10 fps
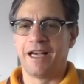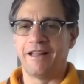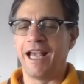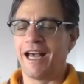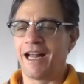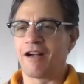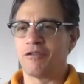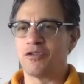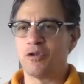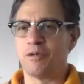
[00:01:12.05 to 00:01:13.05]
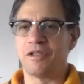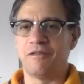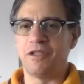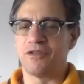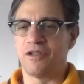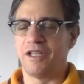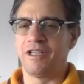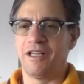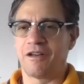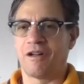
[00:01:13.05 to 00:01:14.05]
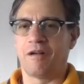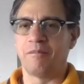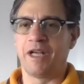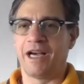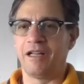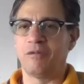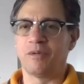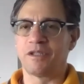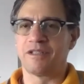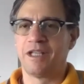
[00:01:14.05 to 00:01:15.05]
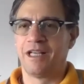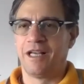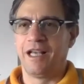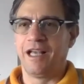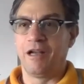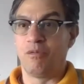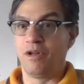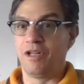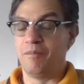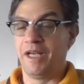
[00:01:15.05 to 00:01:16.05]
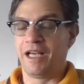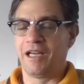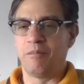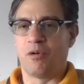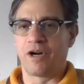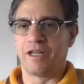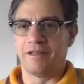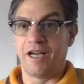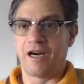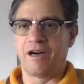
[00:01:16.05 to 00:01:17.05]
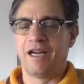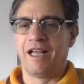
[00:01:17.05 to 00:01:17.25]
They had a consumer division in Colombia, and it was really big and important there.